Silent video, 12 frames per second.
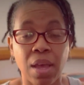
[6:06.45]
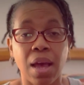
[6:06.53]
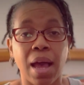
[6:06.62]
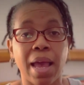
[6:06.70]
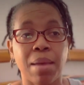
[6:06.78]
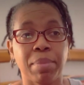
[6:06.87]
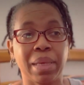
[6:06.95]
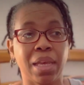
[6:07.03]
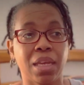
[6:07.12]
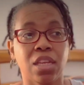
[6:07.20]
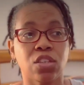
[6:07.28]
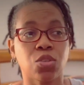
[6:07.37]
I am
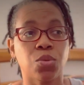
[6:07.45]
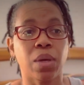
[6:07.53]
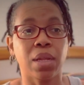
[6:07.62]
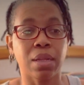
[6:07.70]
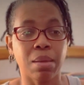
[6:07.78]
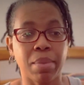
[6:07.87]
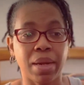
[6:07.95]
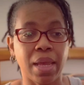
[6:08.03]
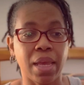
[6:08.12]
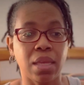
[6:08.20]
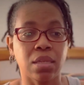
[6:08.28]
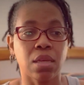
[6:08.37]
beginning to
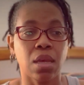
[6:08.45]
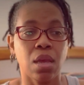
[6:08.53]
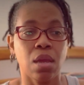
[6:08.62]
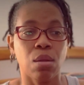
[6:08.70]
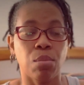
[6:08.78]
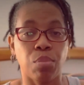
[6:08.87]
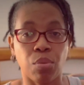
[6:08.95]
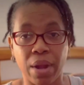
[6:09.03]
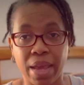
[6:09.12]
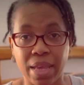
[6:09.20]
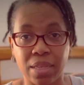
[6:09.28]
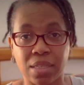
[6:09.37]
eliminate
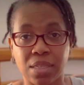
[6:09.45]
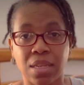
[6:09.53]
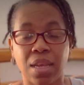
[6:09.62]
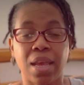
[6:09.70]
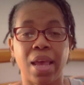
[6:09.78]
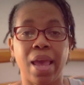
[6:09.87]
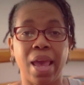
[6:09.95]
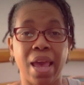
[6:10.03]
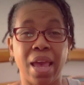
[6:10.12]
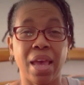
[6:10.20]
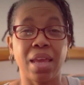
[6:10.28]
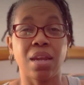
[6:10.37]
breads
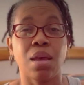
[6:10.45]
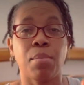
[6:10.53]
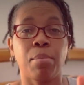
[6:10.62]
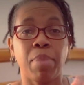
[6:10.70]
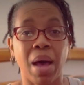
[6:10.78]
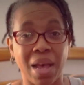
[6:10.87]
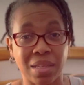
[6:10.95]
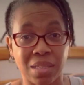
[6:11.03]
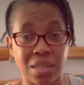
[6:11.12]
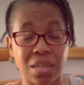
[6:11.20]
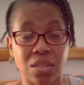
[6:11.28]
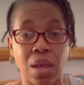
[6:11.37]
and
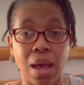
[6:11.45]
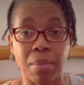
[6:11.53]
pastas.